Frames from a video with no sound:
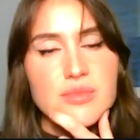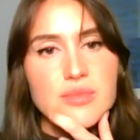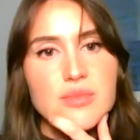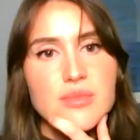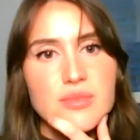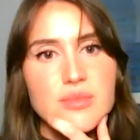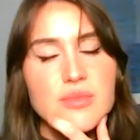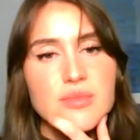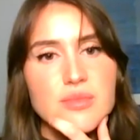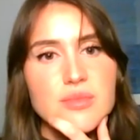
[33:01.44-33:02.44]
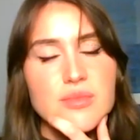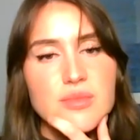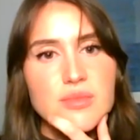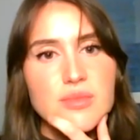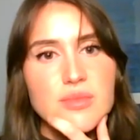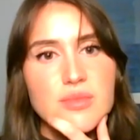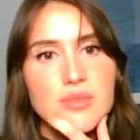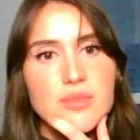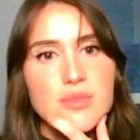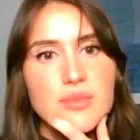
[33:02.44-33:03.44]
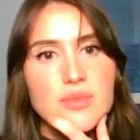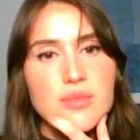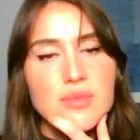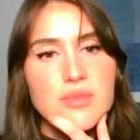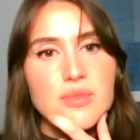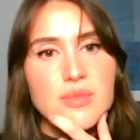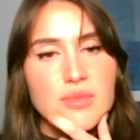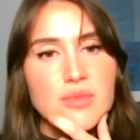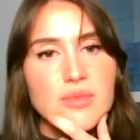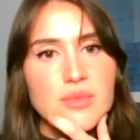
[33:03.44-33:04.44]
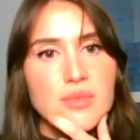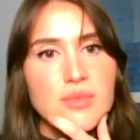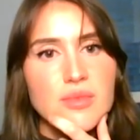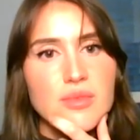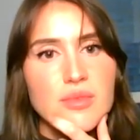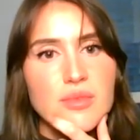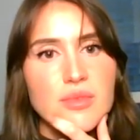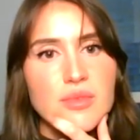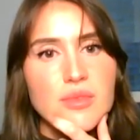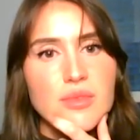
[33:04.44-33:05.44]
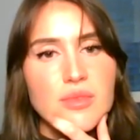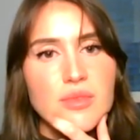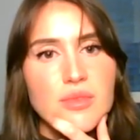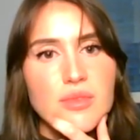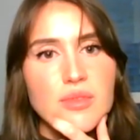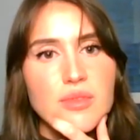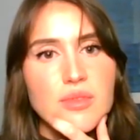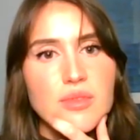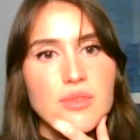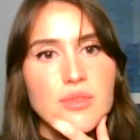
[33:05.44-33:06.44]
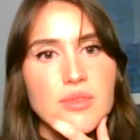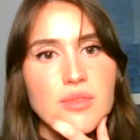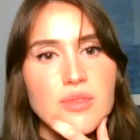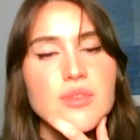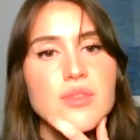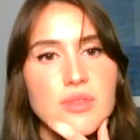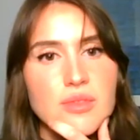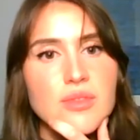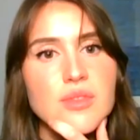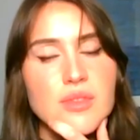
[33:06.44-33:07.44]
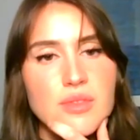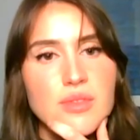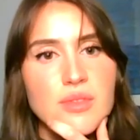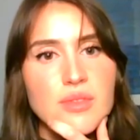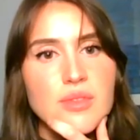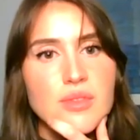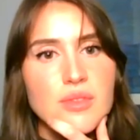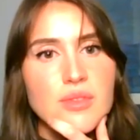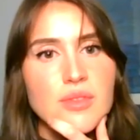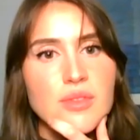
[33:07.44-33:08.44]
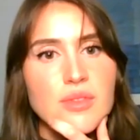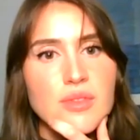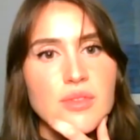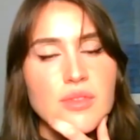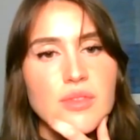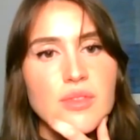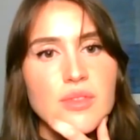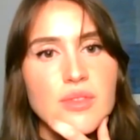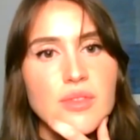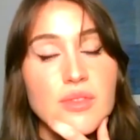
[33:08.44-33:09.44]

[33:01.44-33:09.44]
No words are spoken by the person on screen.